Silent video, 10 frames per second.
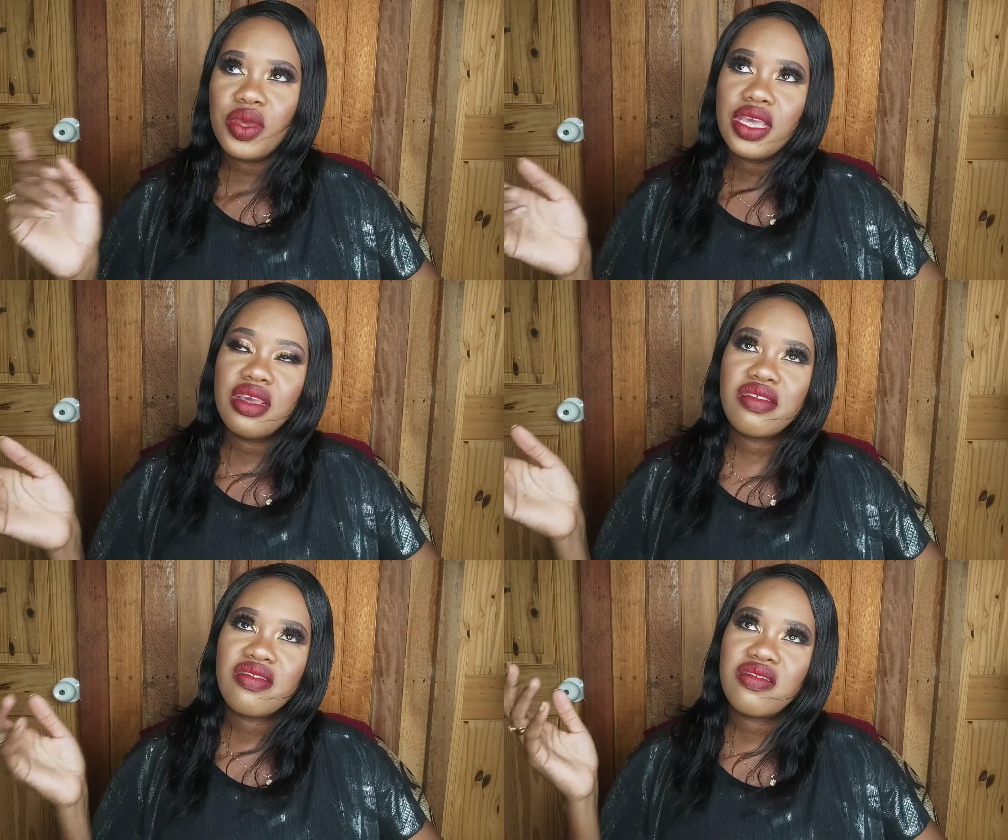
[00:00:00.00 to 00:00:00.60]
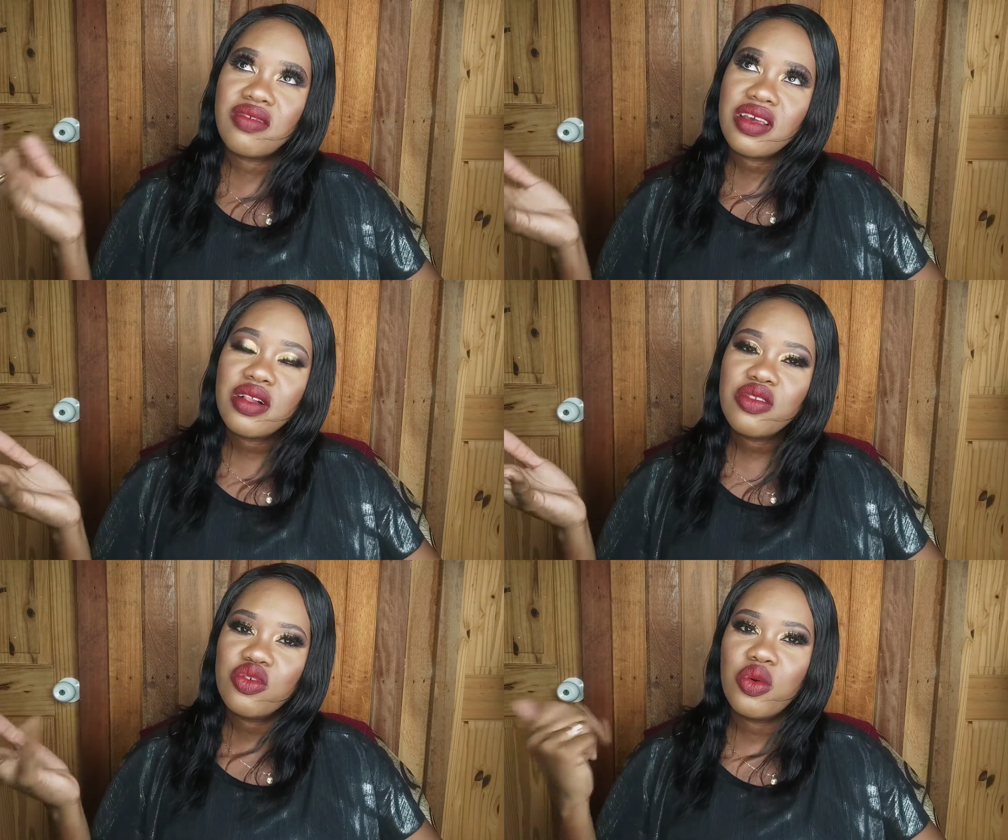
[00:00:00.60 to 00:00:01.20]
we
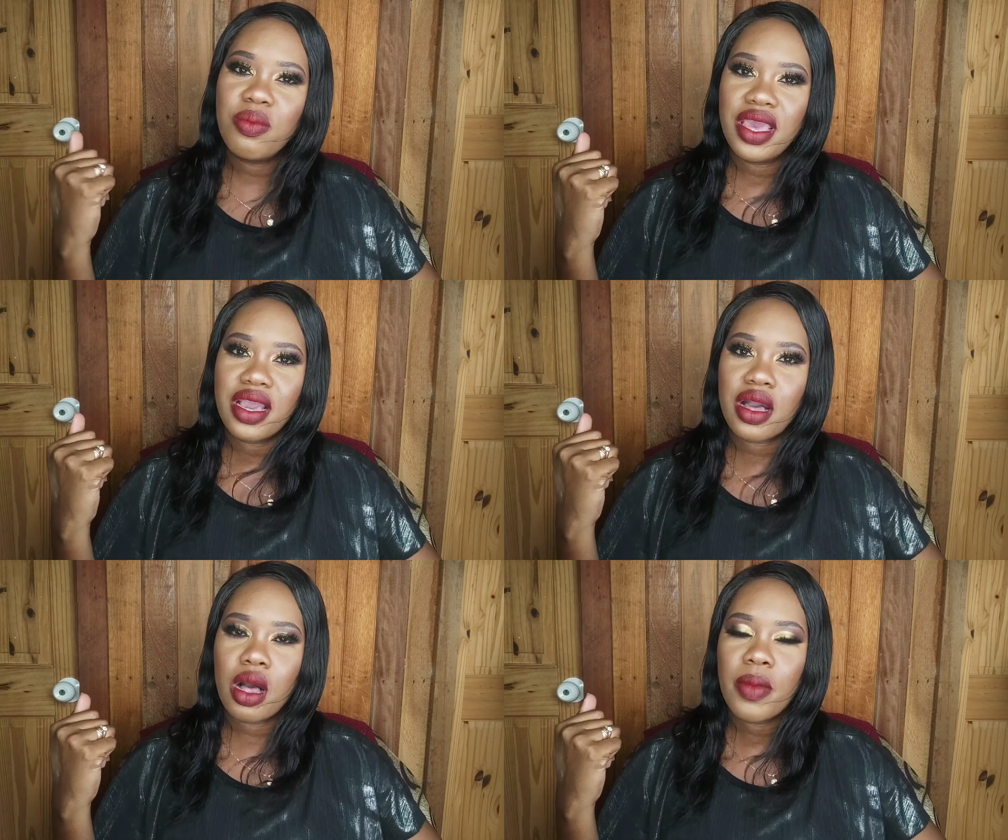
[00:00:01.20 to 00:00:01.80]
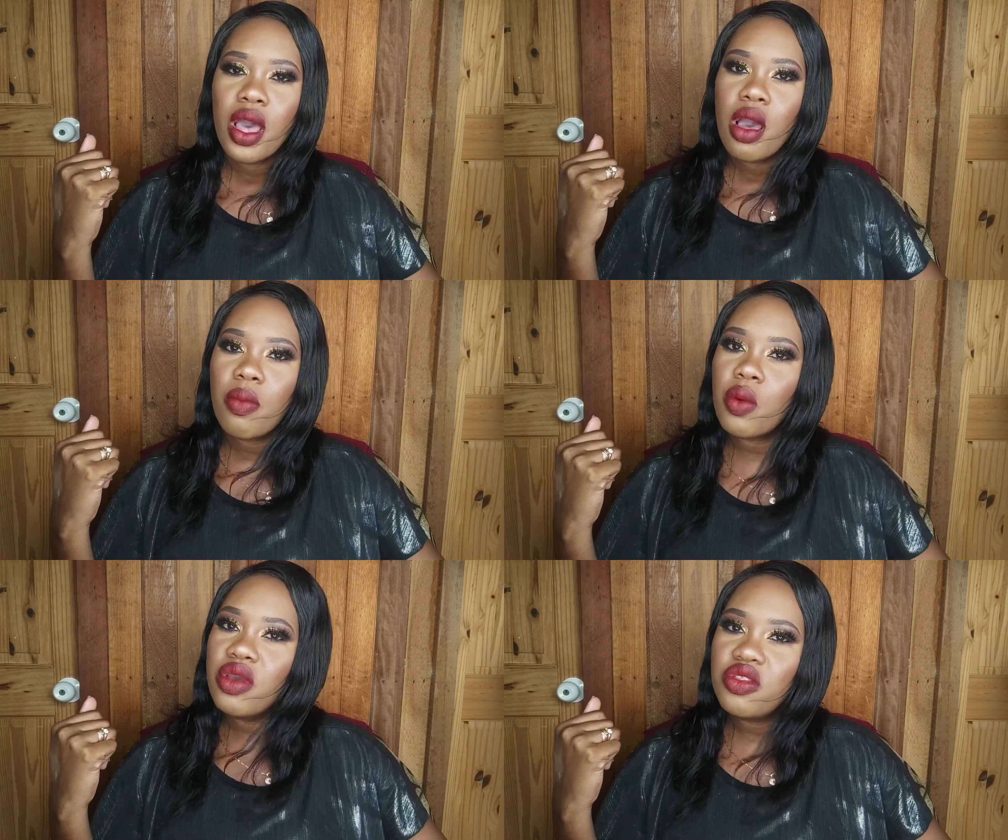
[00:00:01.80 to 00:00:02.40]
still do makeup,
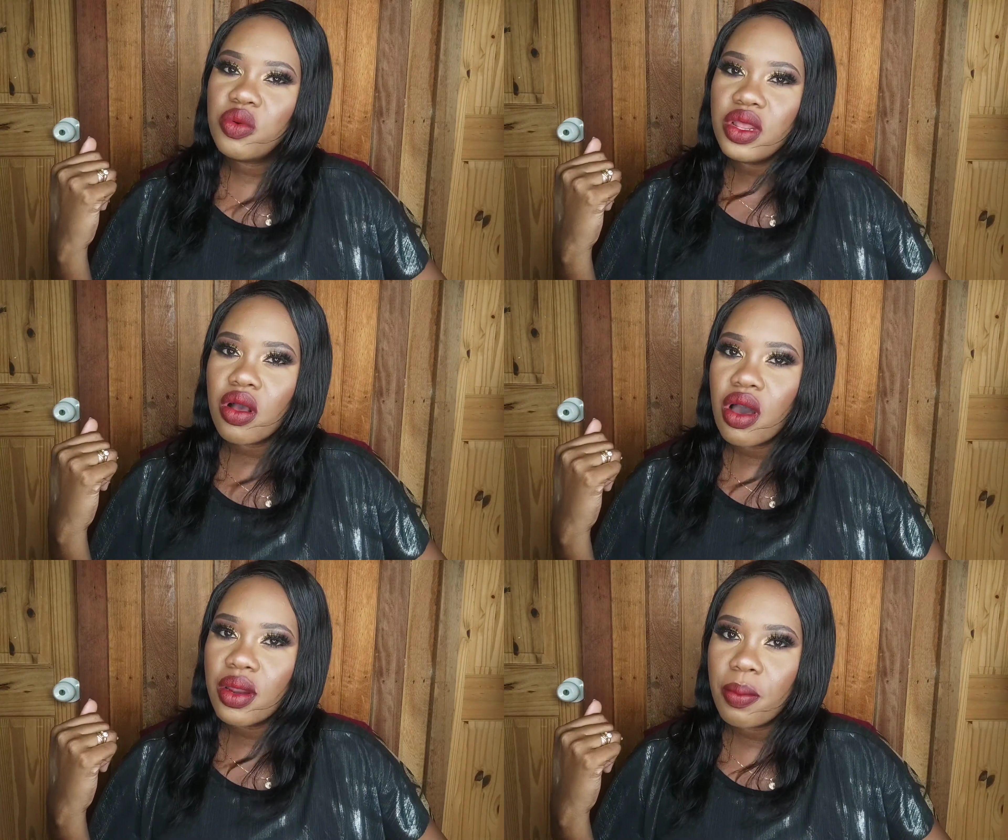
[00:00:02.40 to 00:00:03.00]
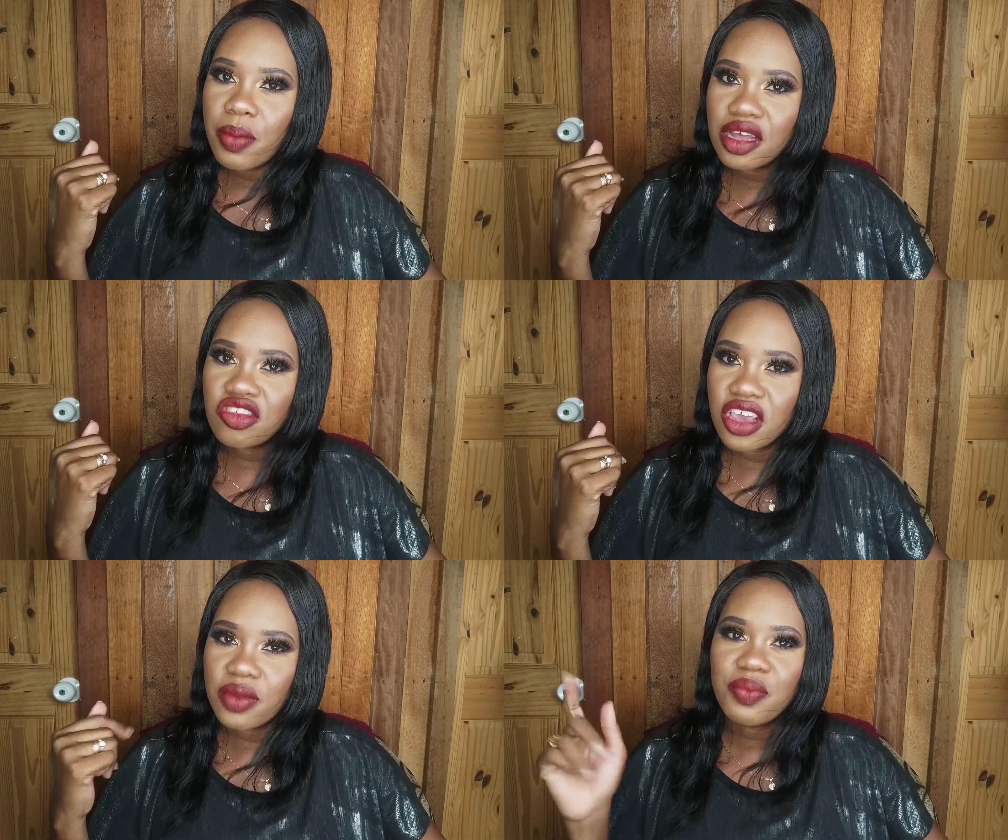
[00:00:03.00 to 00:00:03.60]
but we do it on a
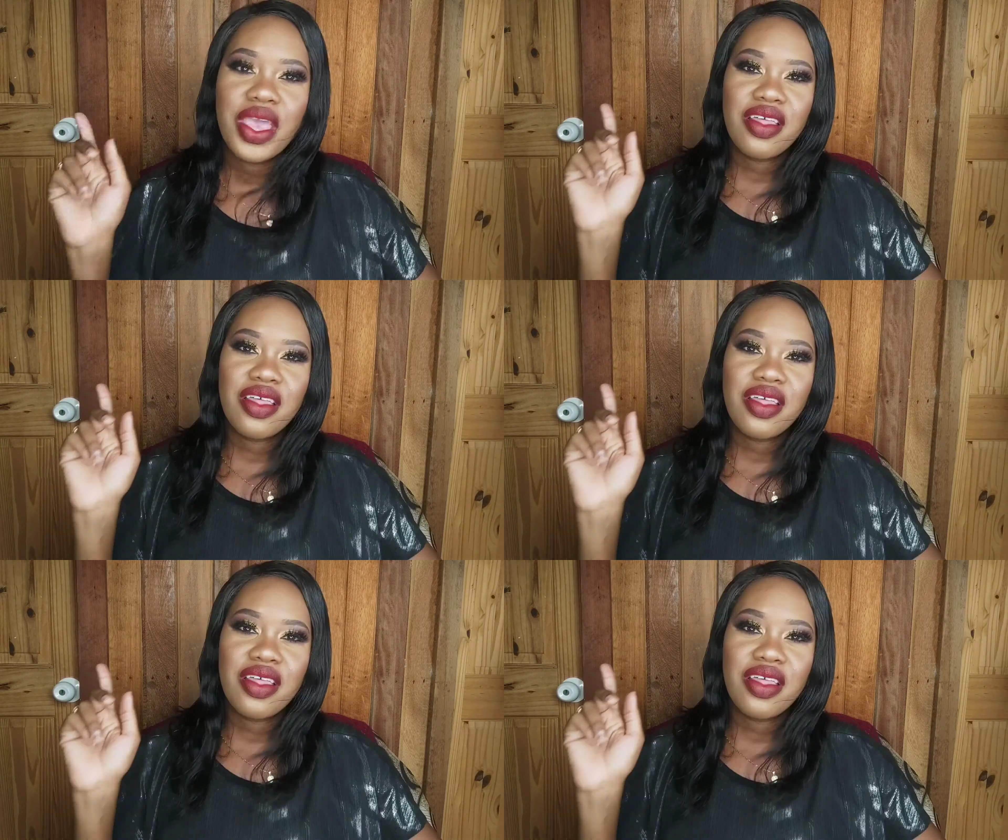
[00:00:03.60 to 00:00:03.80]
budget?